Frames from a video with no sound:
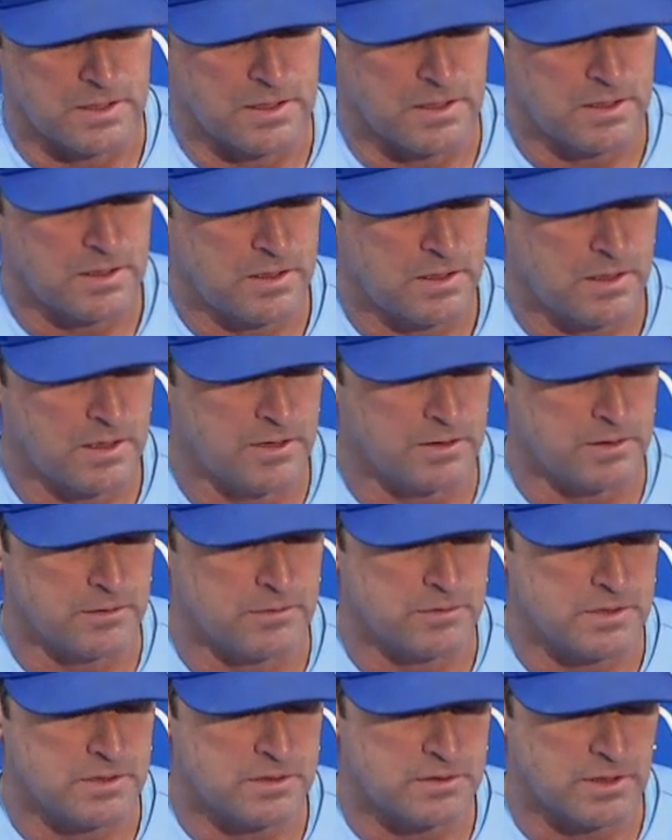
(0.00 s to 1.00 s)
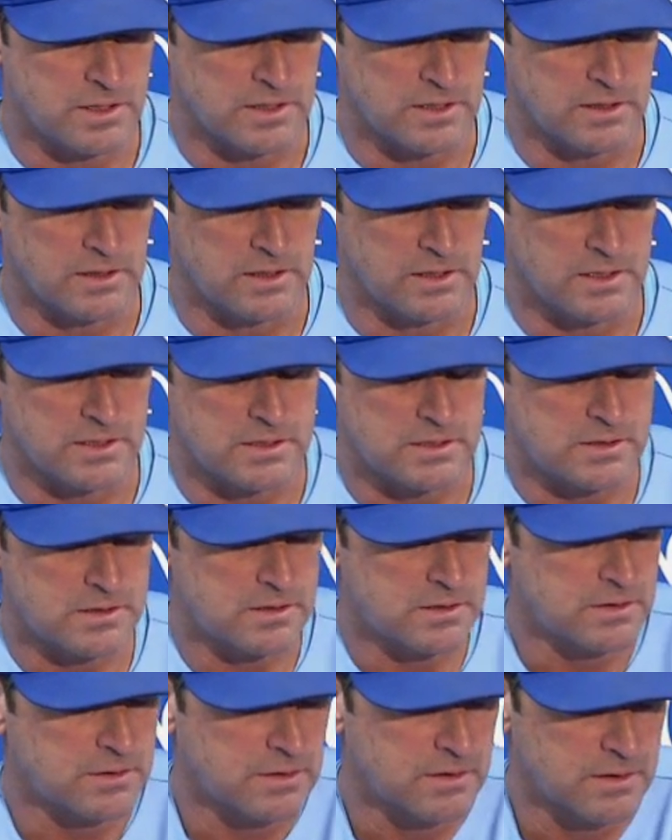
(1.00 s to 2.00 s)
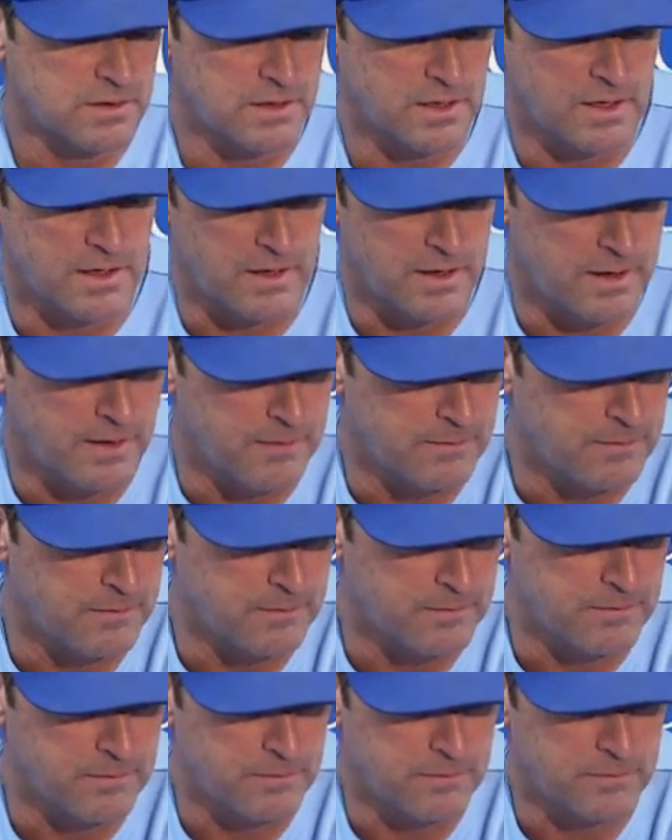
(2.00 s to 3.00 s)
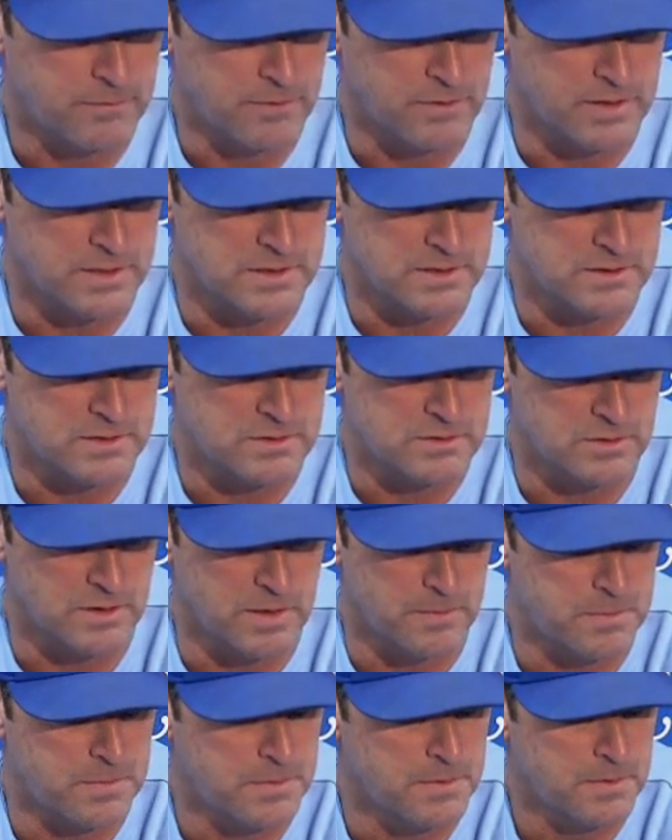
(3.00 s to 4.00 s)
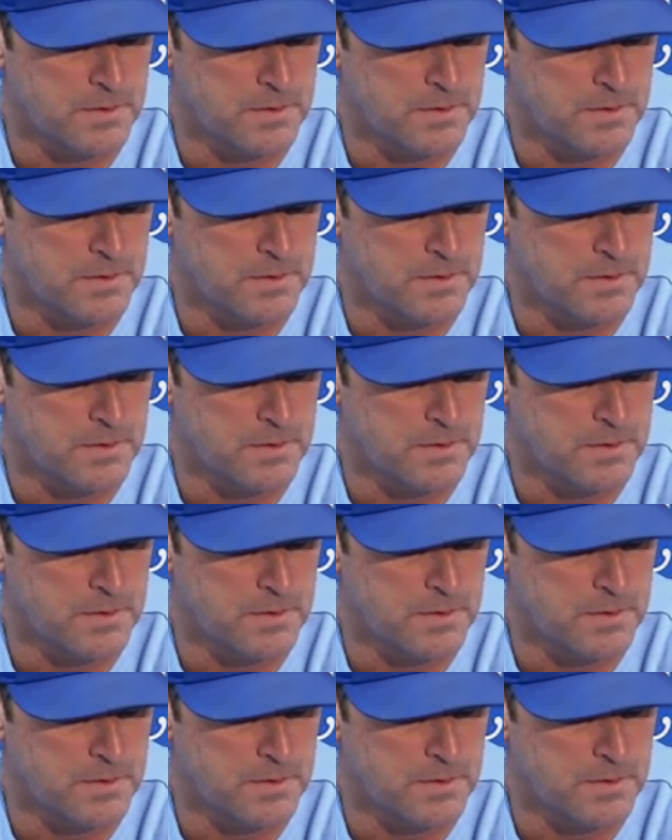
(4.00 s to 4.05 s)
on the restricted list for this trip,